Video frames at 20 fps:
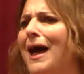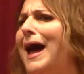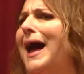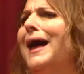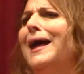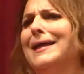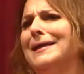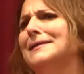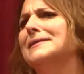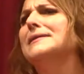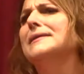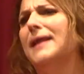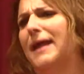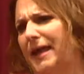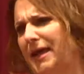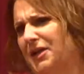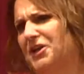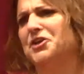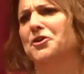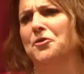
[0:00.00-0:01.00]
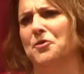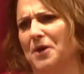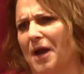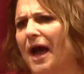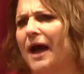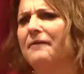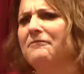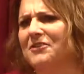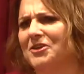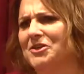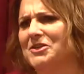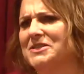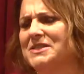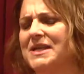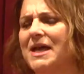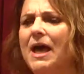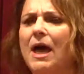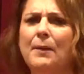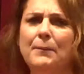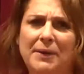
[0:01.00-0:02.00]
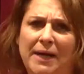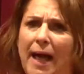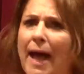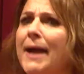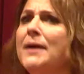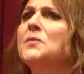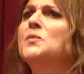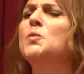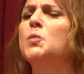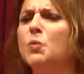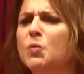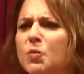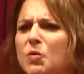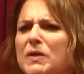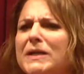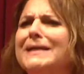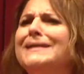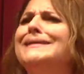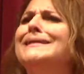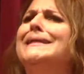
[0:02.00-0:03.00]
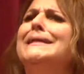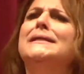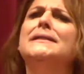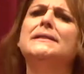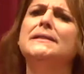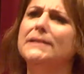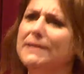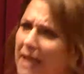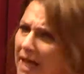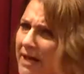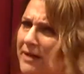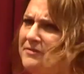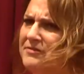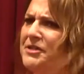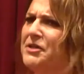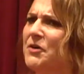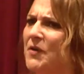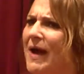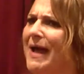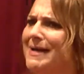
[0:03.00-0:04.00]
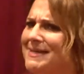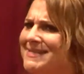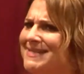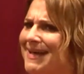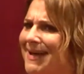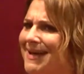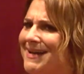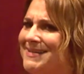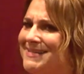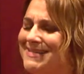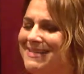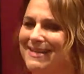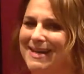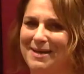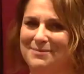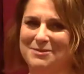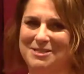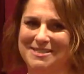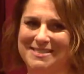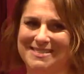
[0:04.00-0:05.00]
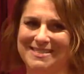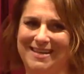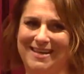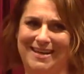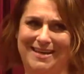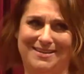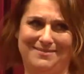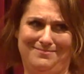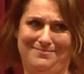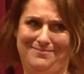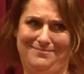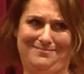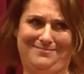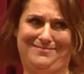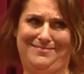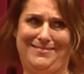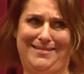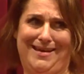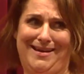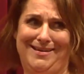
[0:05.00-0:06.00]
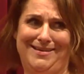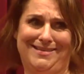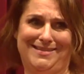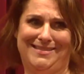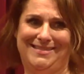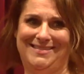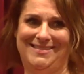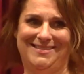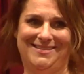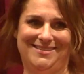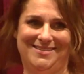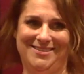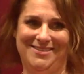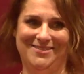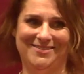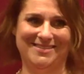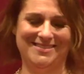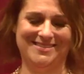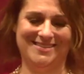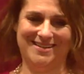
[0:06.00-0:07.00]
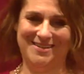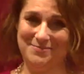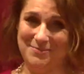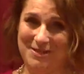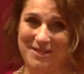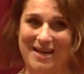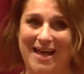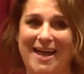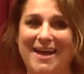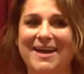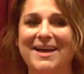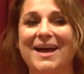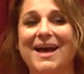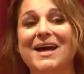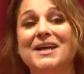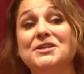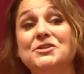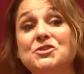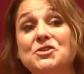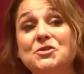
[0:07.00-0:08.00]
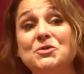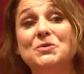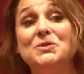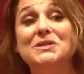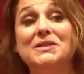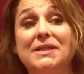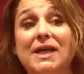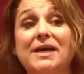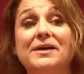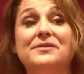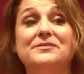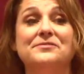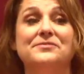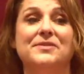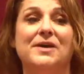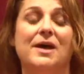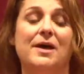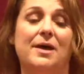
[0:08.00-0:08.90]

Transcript: I like your novels, but I really love your essays. And I'm just like, thanks, you know? It's like, but I do love